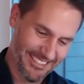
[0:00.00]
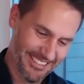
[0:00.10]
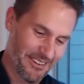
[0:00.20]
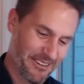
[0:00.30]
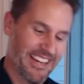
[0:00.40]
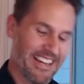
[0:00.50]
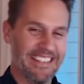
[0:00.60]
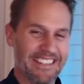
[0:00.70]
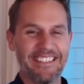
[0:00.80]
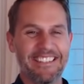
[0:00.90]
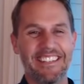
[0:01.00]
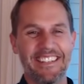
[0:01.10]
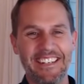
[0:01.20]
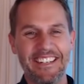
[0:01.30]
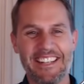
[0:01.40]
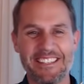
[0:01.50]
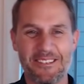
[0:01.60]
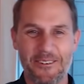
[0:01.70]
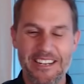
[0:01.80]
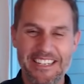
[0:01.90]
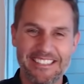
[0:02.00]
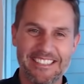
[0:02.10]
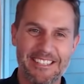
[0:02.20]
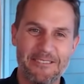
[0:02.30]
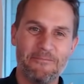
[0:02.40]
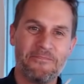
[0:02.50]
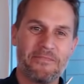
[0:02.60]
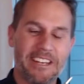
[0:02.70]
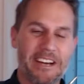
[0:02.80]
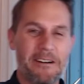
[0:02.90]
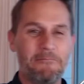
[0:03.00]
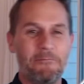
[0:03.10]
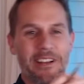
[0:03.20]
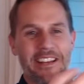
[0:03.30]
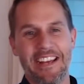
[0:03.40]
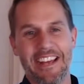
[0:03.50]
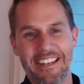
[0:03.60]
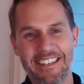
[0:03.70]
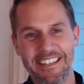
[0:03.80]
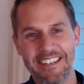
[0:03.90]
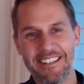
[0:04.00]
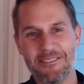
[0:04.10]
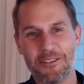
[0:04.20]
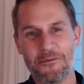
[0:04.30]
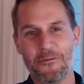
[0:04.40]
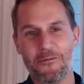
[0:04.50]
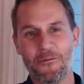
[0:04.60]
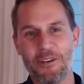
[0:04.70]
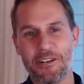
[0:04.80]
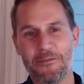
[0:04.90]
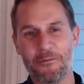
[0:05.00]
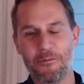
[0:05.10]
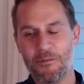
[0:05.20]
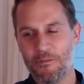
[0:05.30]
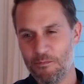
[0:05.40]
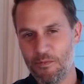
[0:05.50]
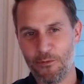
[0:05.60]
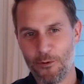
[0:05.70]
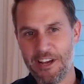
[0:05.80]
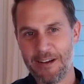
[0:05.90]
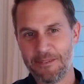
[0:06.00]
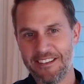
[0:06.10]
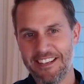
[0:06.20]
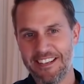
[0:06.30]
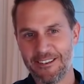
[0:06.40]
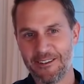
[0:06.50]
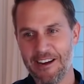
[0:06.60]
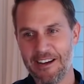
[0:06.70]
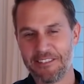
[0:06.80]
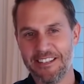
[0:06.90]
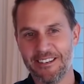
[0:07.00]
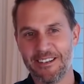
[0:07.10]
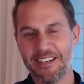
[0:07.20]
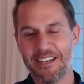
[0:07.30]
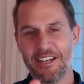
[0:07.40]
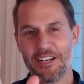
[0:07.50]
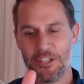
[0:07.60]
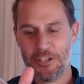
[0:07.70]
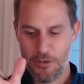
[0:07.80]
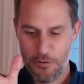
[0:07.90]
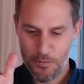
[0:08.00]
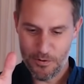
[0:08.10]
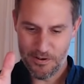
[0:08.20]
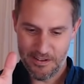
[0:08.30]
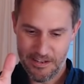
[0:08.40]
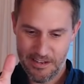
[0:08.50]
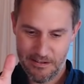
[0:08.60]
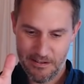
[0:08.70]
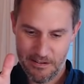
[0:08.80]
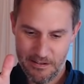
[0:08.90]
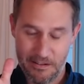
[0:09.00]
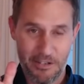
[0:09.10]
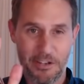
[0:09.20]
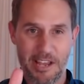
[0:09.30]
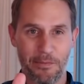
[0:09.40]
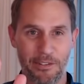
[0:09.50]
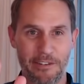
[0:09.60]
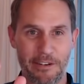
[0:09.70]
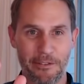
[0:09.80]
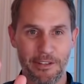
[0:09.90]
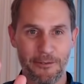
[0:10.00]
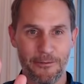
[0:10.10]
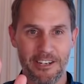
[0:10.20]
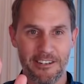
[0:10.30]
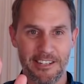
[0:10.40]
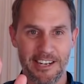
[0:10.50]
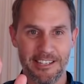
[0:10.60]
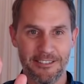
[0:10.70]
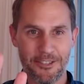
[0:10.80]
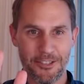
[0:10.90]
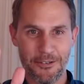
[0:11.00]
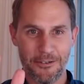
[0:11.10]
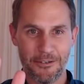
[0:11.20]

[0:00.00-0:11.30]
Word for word: Okay, that's great. Um, wow. And so Rico, before we hop into the aircraft here, you you can't believe everything you read online, so you can